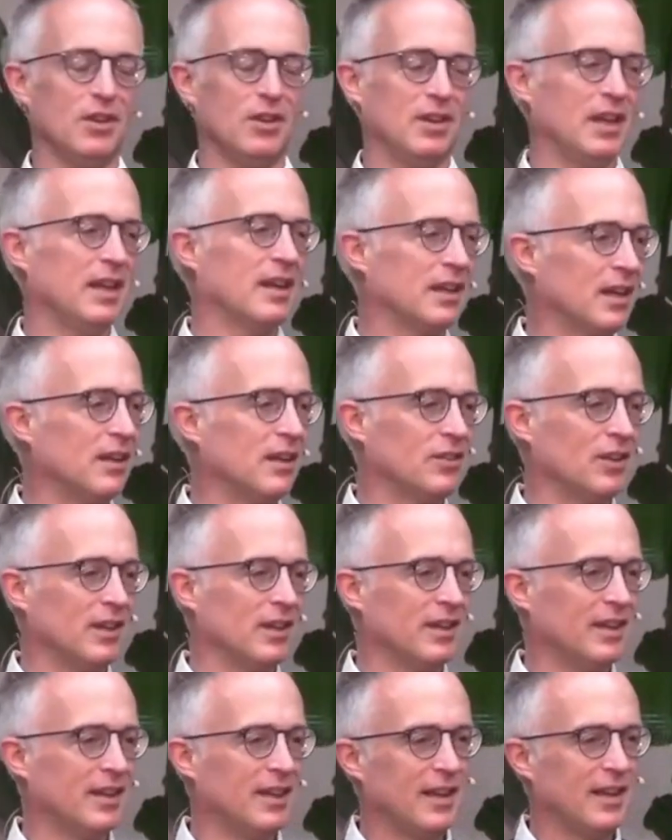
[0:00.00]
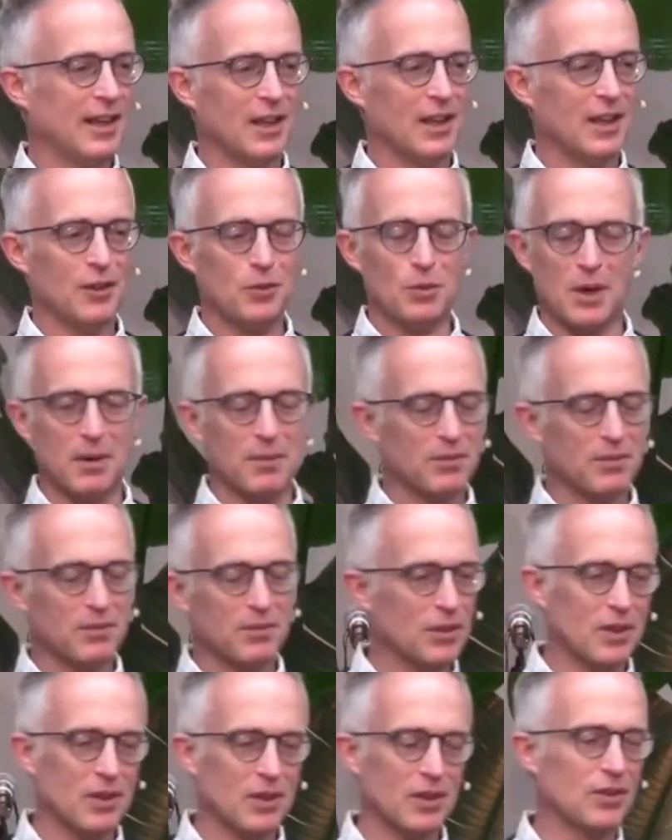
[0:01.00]
That's why I'm so excited about
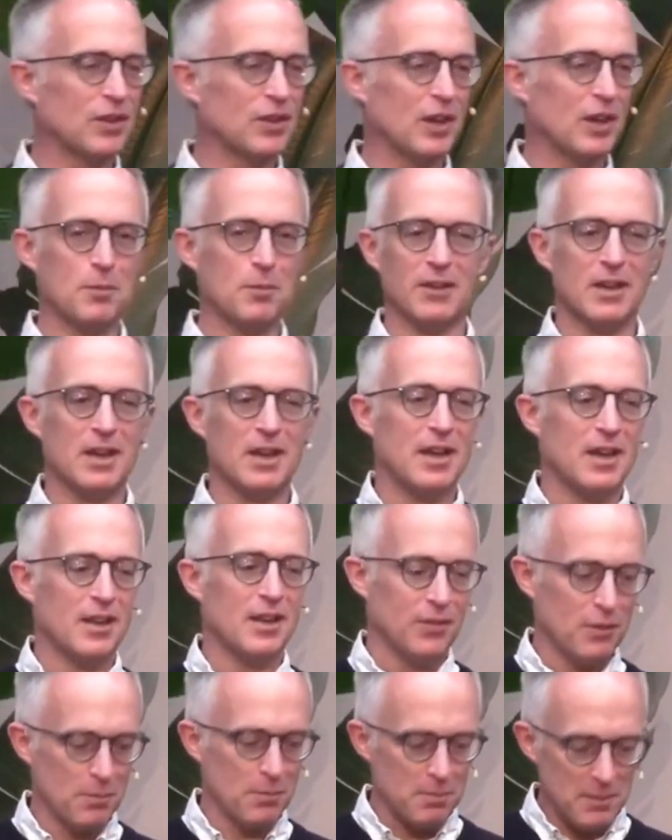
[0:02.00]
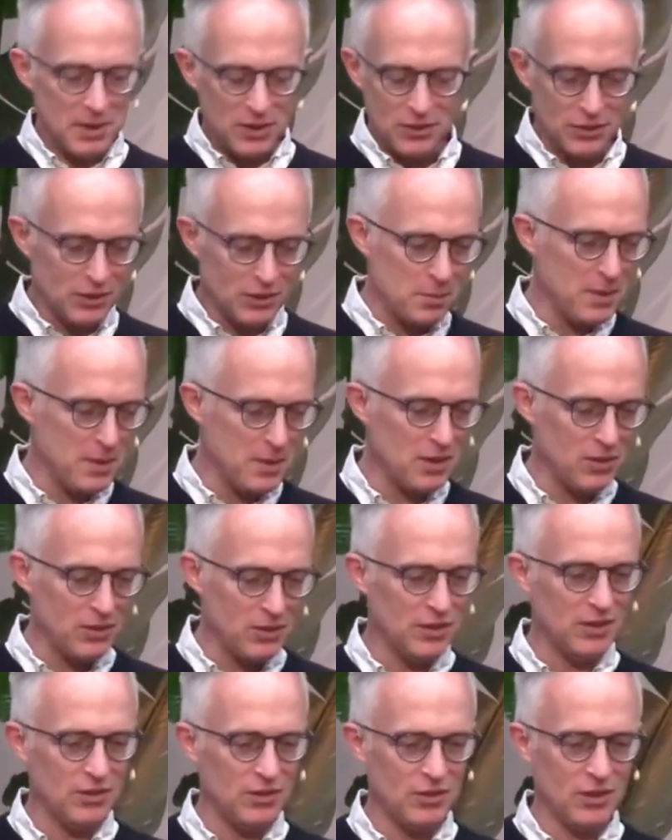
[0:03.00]
the missional community journey you've
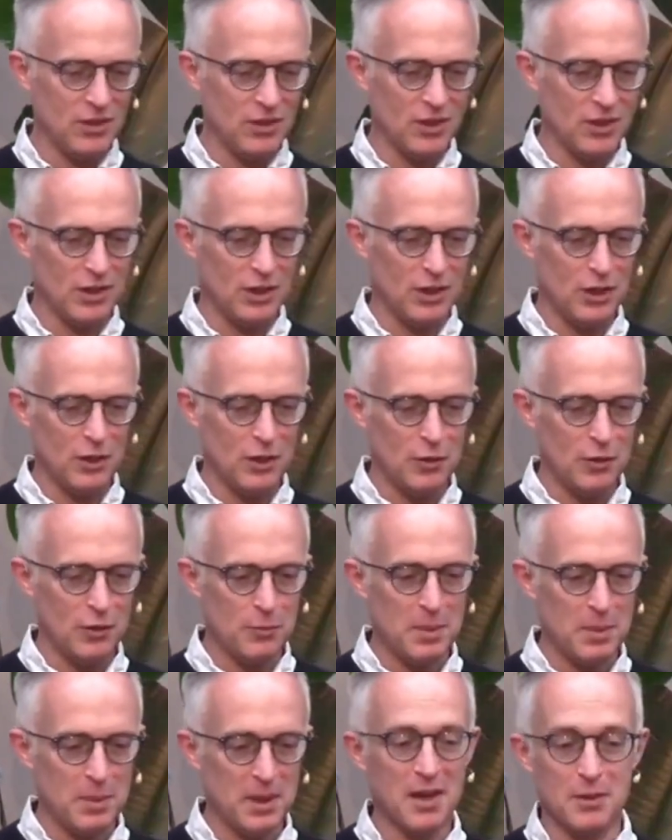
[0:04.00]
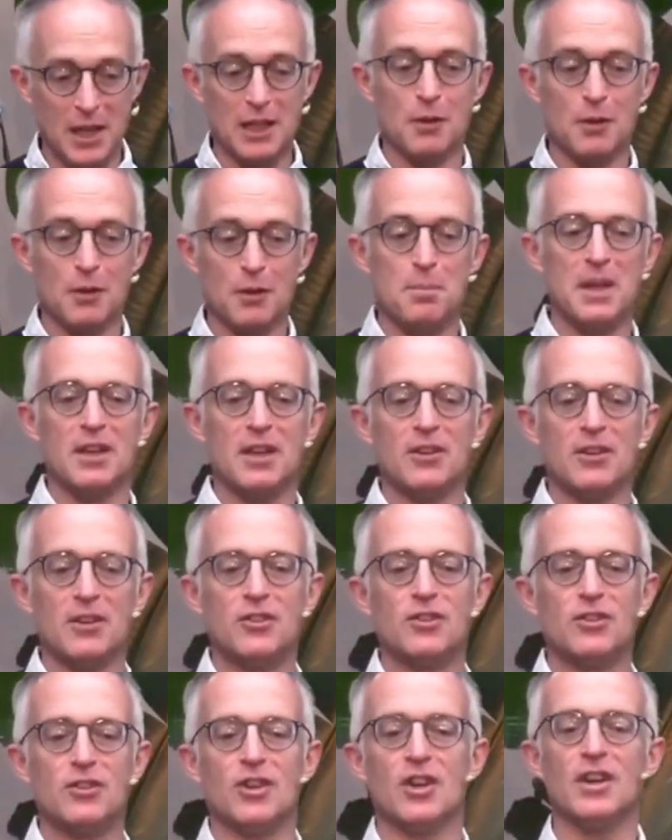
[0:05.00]
begun. It'll be a journey because we've got to
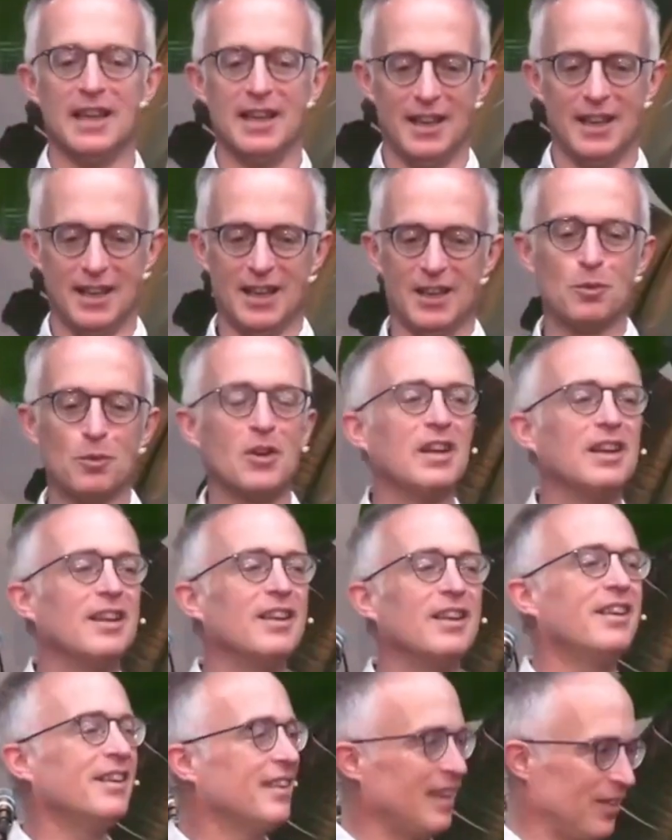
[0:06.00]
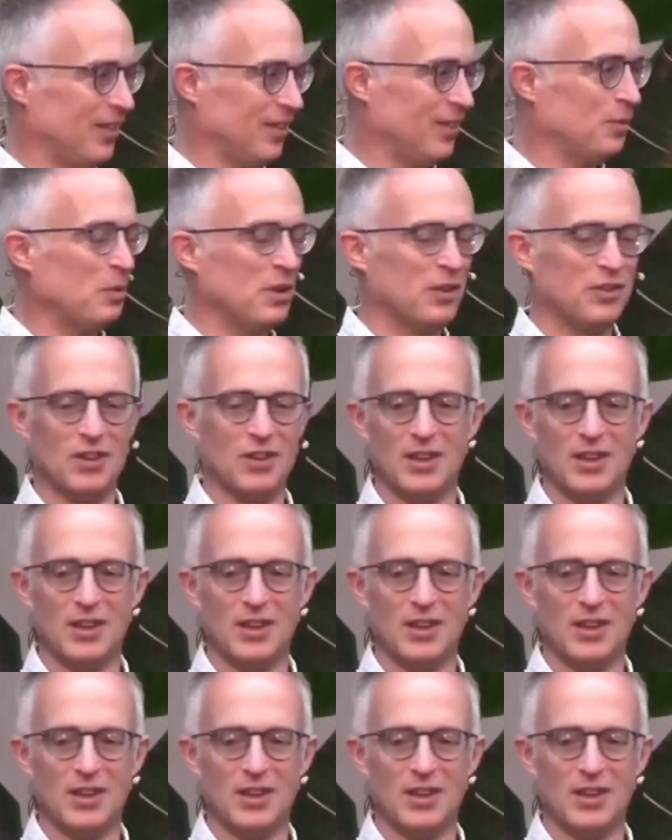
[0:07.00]
learn things with Jesus together.